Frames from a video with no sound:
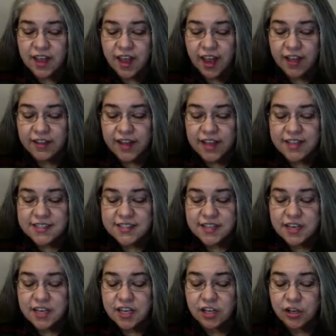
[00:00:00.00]
and less
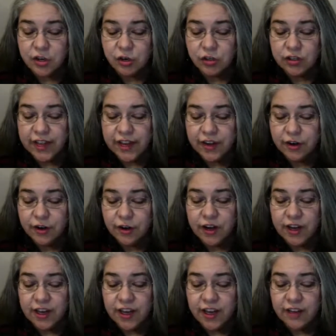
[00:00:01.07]
than a year later,
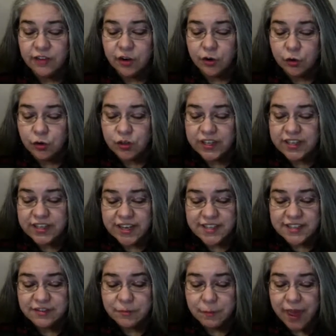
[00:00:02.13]
in the early
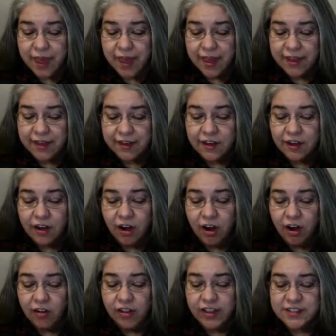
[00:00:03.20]
days of May,
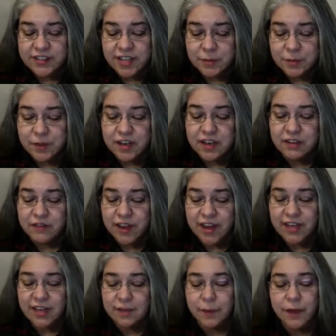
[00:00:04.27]
Holland had been
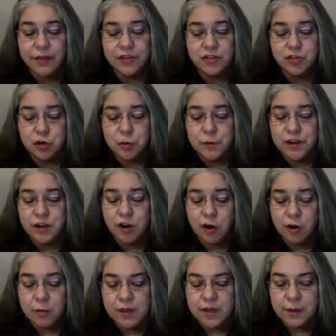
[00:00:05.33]
invaded by the German
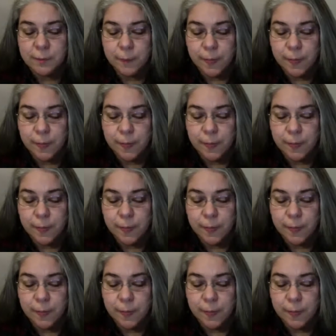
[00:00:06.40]
army.